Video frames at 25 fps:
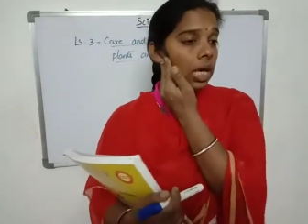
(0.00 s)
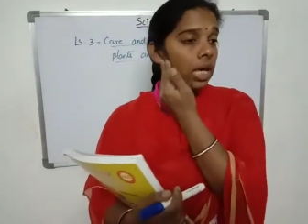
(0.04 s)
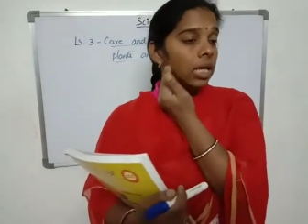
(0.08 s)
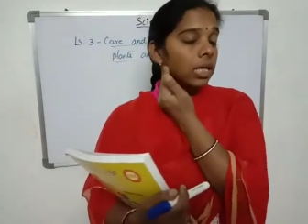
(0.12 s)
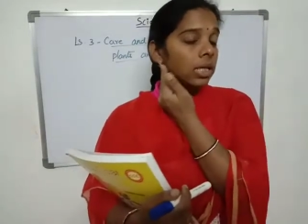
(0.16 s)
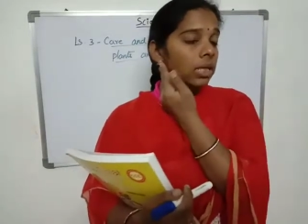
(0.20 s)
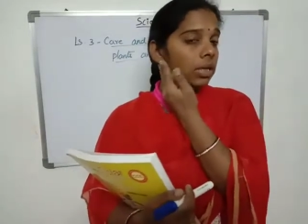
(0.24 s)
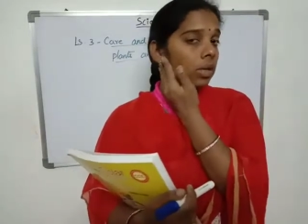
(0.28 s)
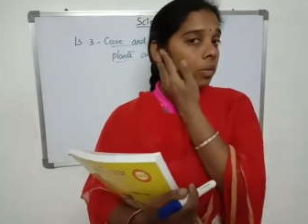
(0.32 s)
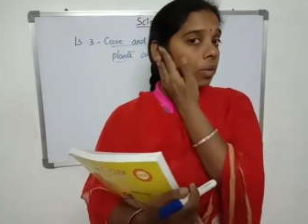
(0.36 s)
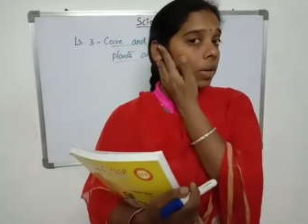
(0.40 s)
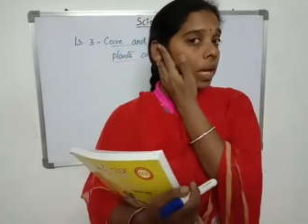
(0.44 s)

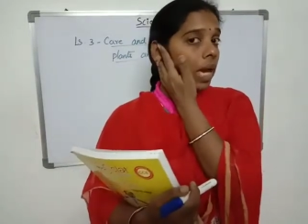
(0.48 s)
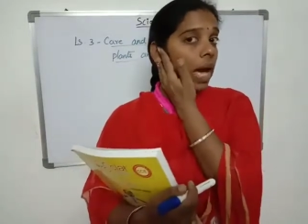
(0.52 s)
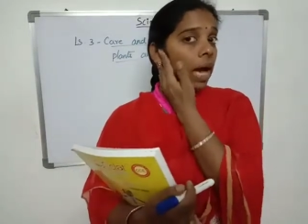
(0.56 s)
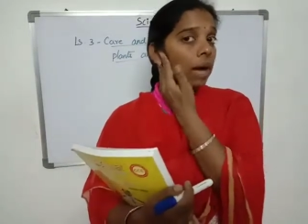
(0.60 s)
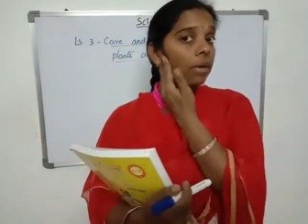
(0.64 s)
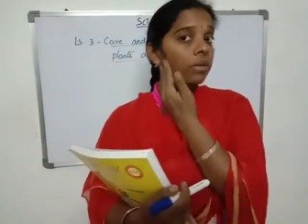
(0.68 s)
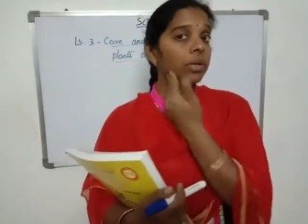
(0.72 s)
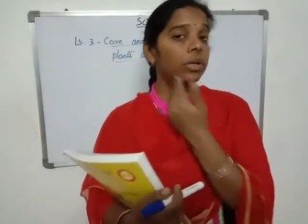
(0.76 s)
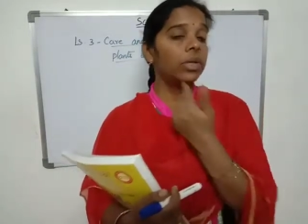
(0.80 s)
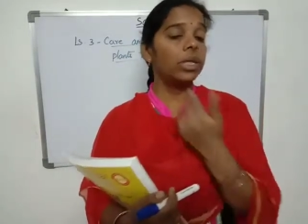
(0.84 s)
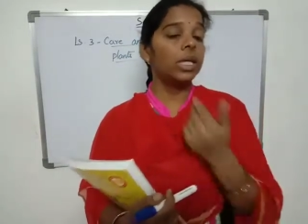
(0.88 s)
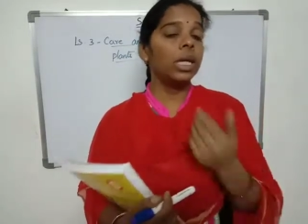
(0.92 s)
So we
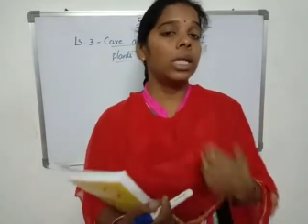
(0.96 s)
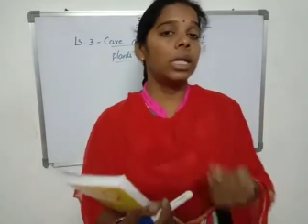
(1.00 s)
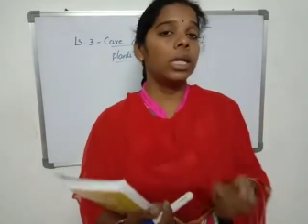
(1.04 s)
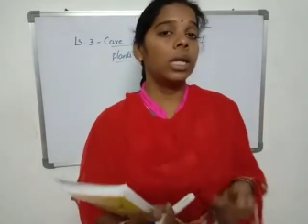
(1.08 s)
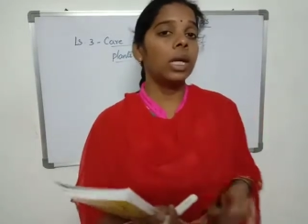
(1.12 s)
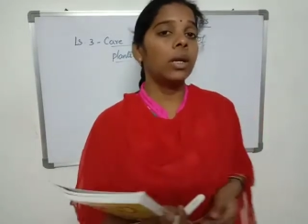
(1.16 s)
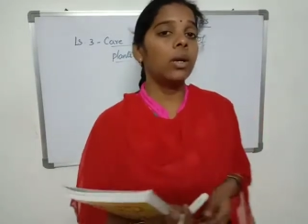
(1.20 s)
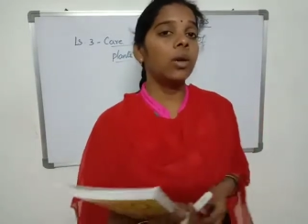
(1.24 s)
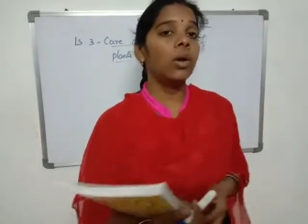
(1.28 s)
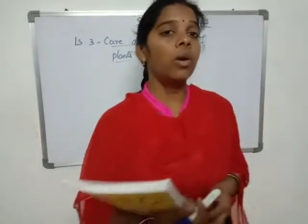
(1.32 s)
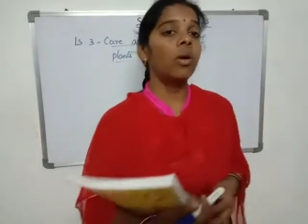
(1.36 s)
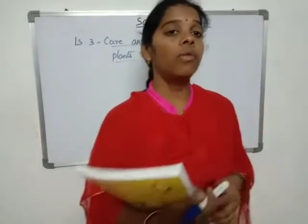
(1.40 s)
have to take
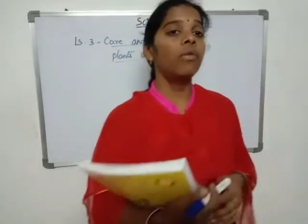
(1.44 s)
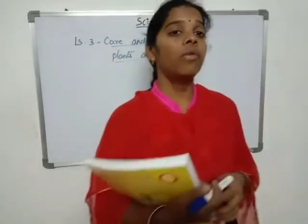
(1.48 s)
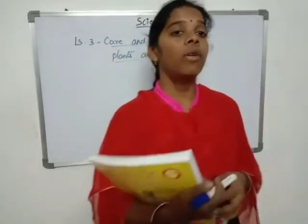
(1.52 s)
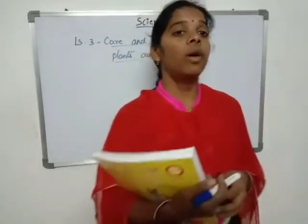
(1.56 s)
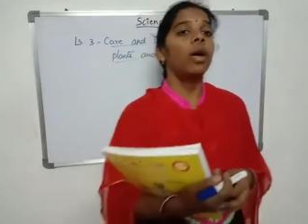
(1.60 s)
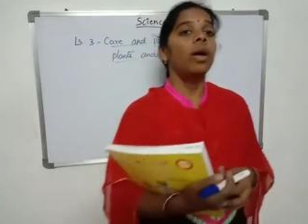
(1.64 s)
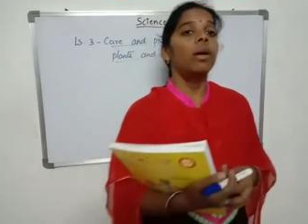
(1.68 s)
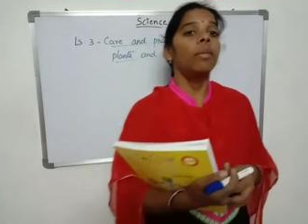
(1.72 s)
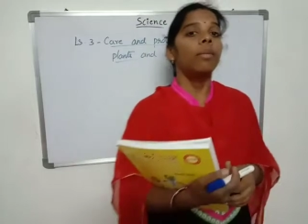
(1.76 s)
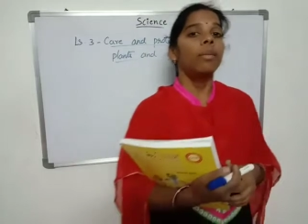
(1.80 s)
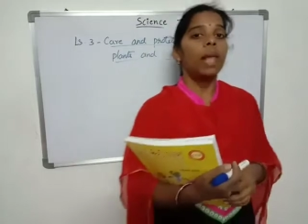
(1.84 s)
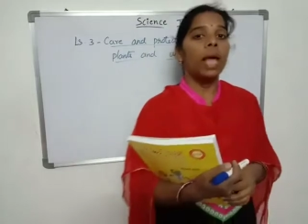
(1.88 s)
care of
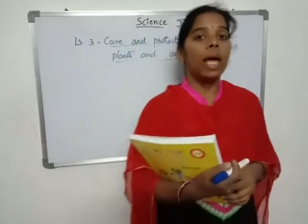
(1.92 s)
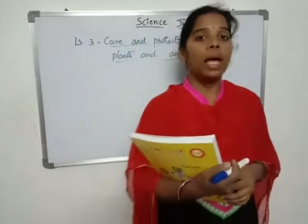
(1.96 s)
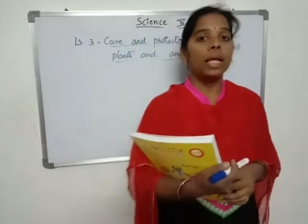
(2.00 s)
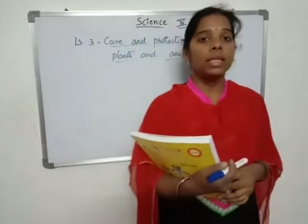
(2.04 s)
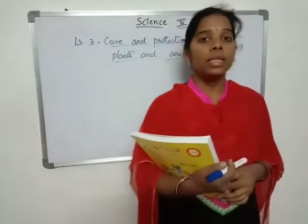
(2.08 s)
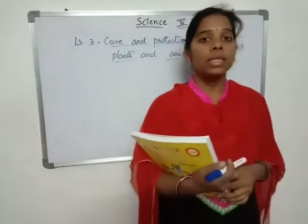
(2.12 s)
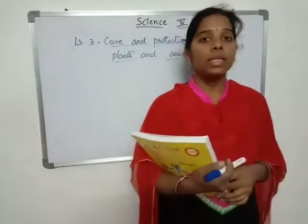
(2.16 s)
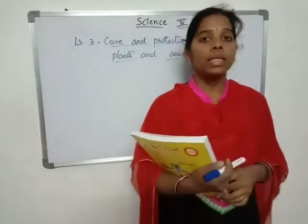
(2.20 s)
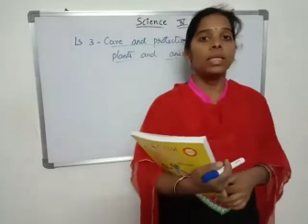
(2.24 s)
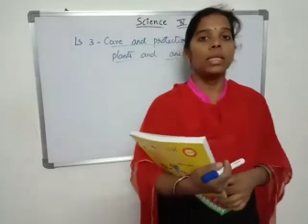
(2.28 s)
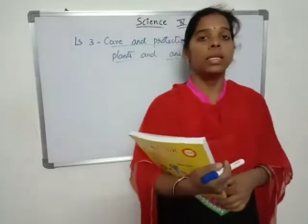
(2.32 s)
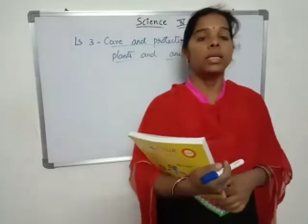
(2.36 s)

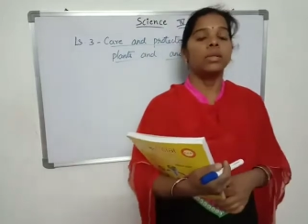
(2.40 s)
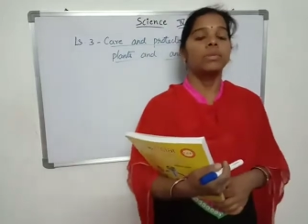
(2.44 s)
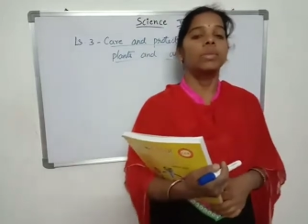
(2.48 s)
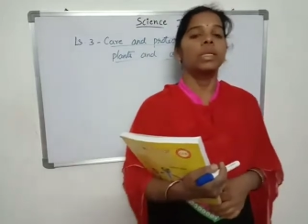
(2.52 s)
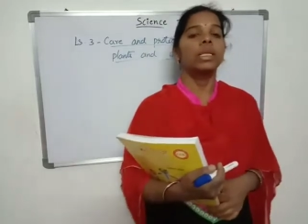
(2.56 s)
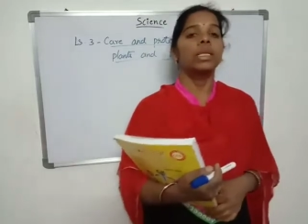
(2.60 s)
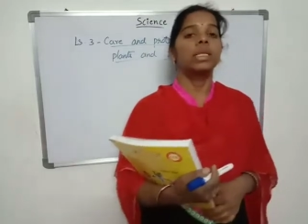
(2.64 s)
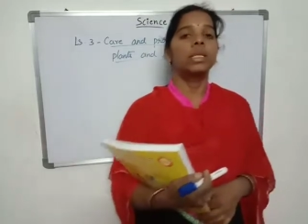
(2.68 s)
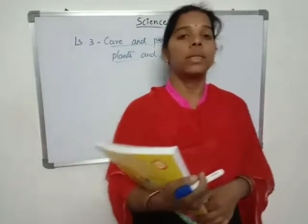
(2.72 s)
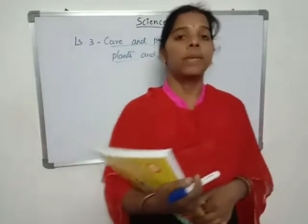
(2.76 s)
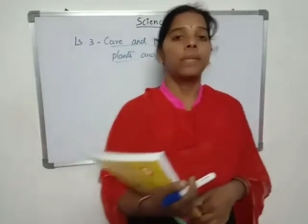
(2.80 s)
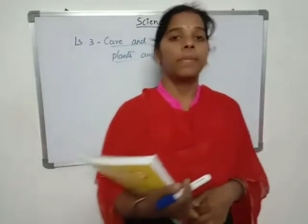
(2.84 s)
plants and
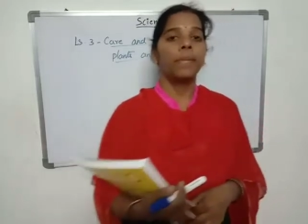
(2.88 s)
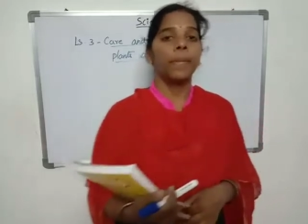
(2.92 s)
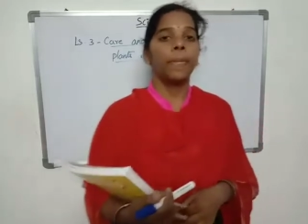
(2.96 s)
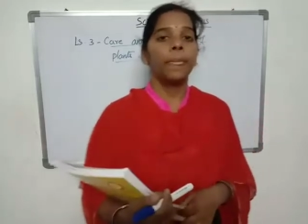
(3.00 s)
animals.